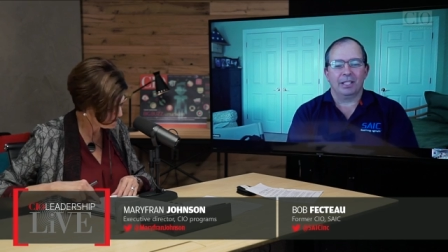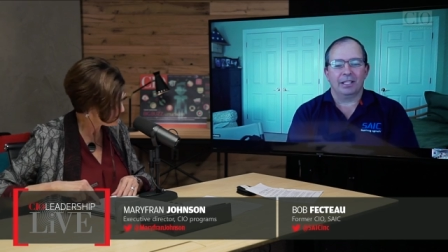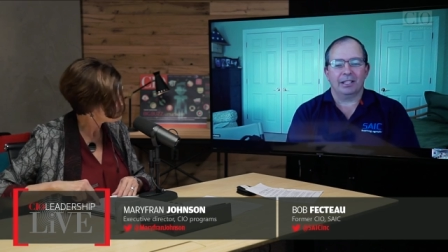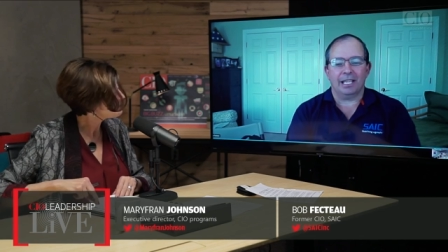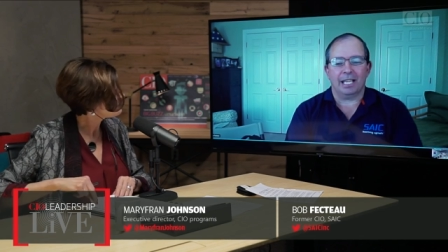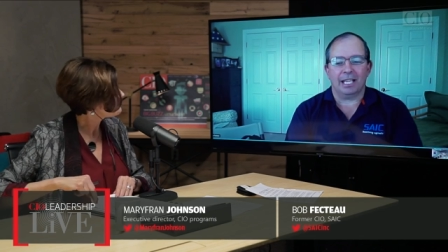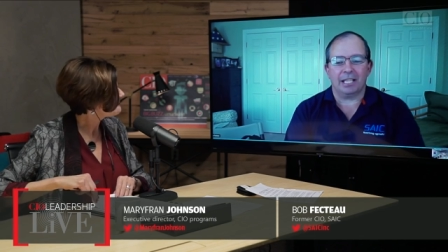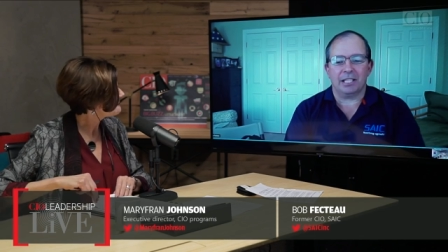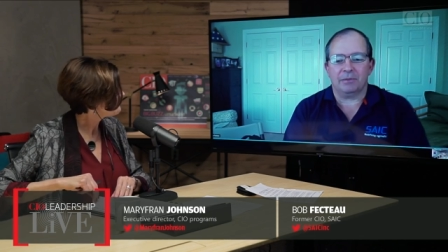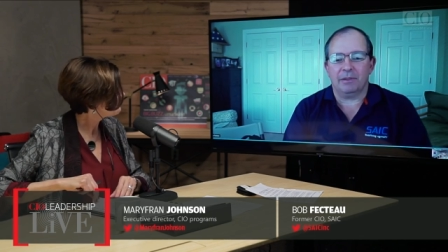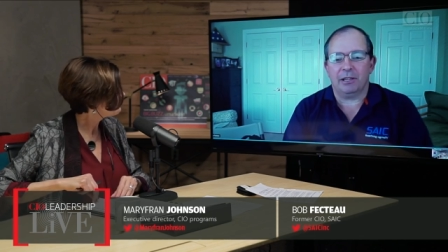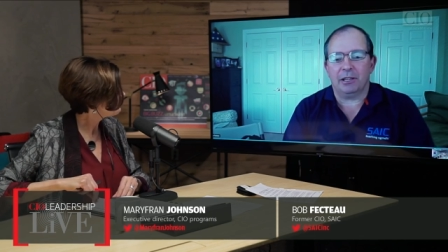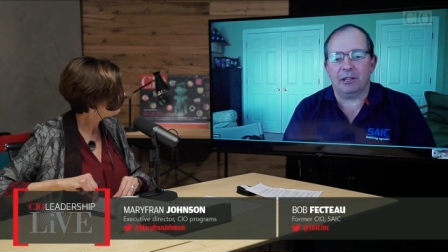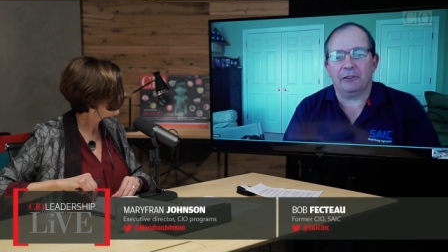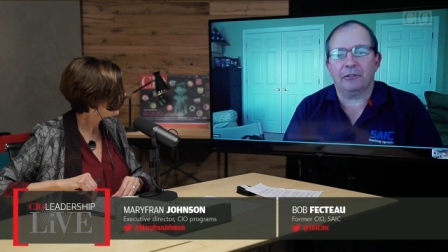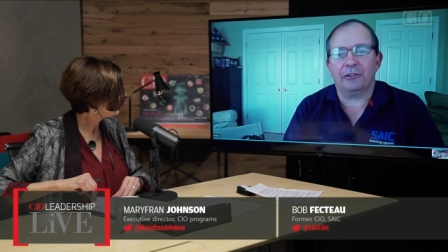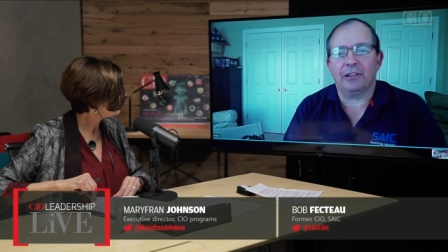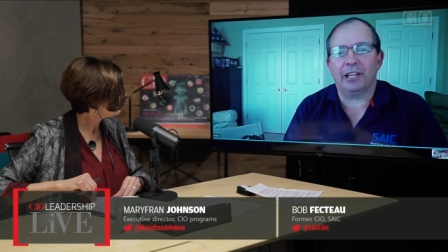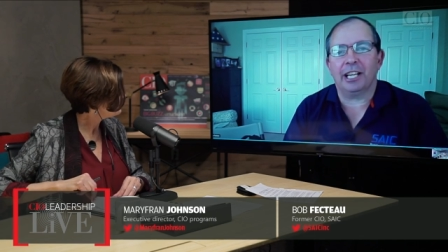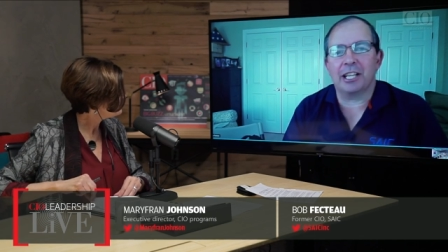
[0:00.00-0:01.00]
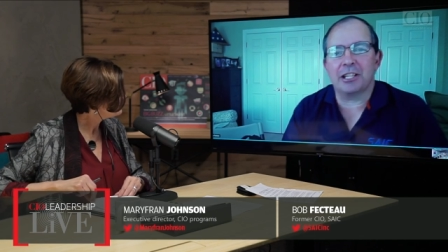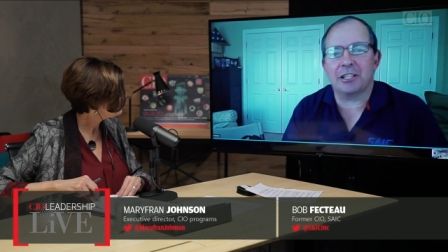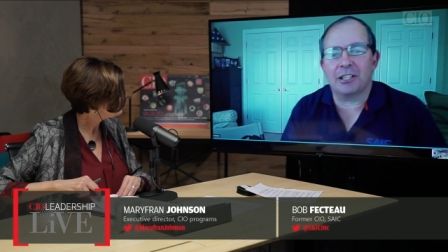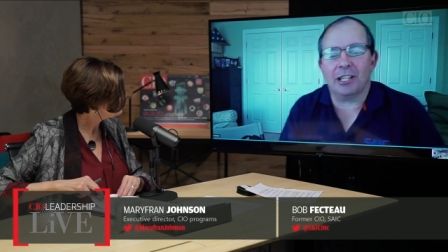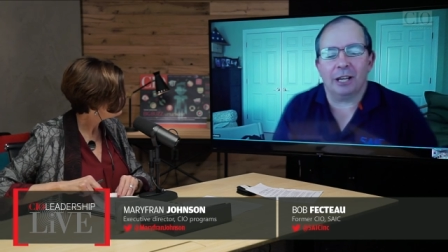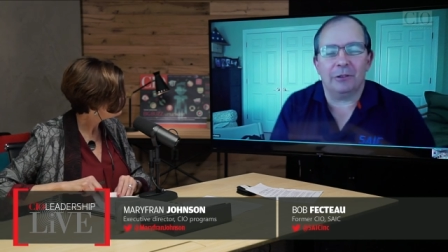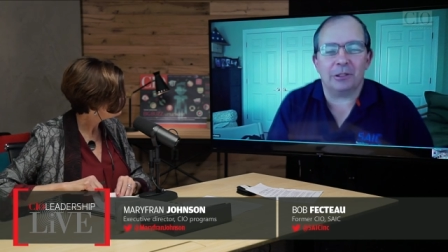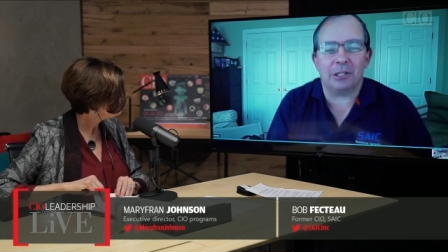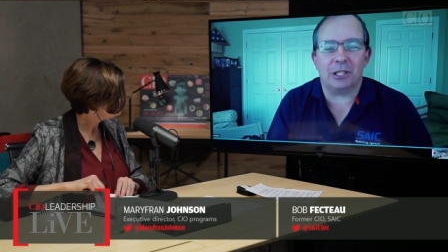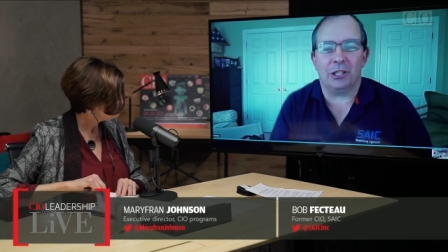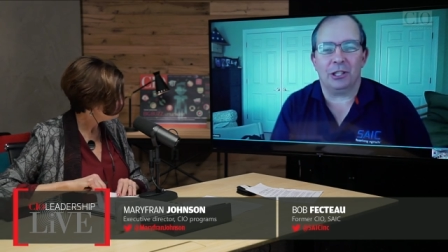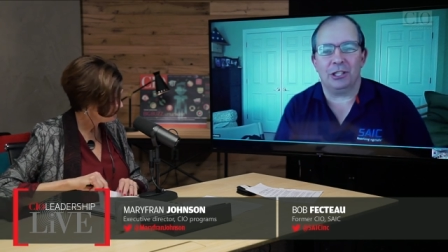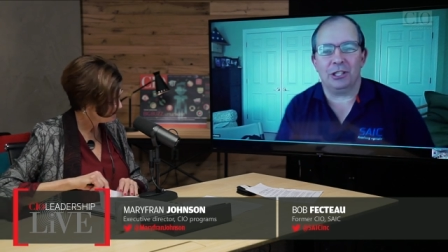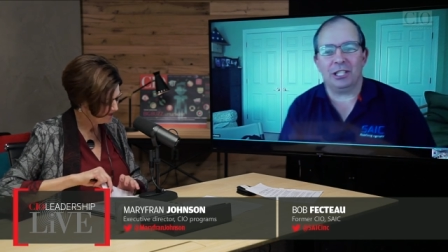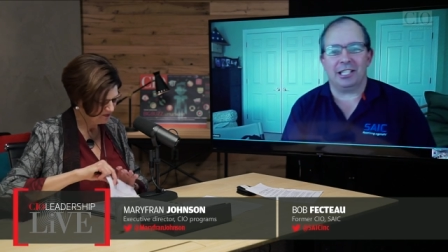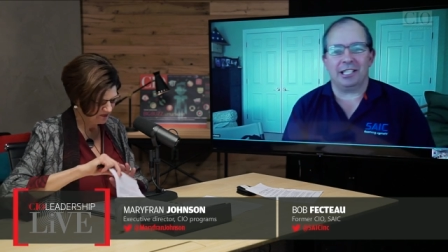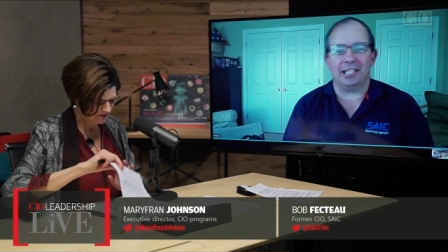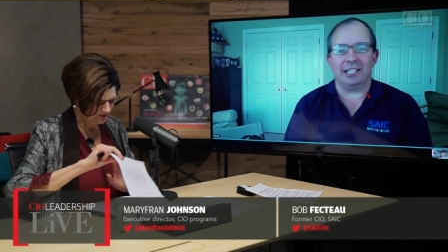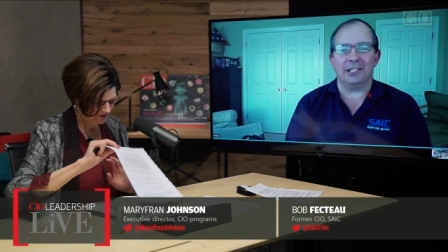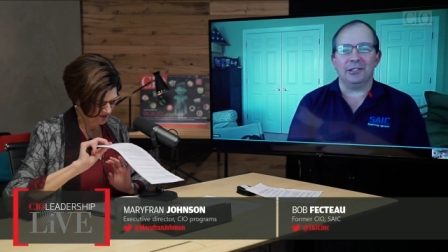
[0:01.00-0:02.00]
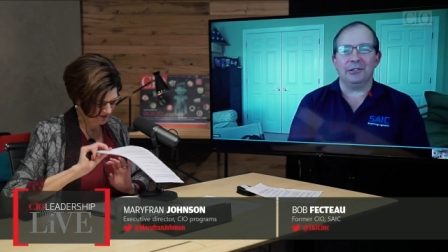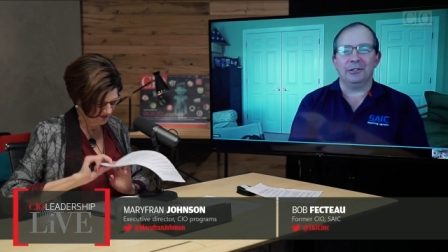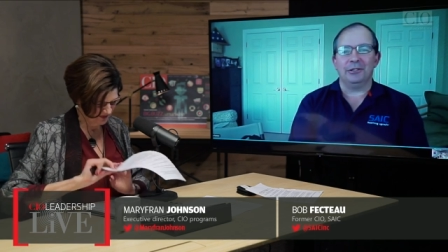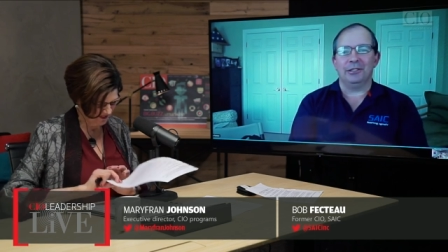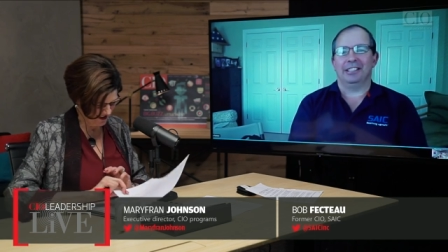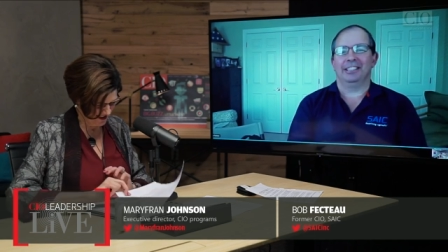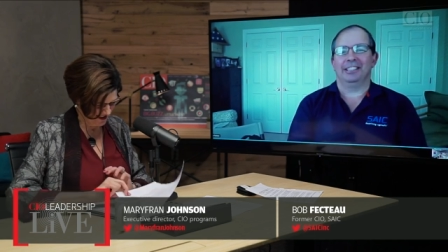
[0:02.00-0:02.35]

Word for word: Thanks, Maryfran. It's always good to see you.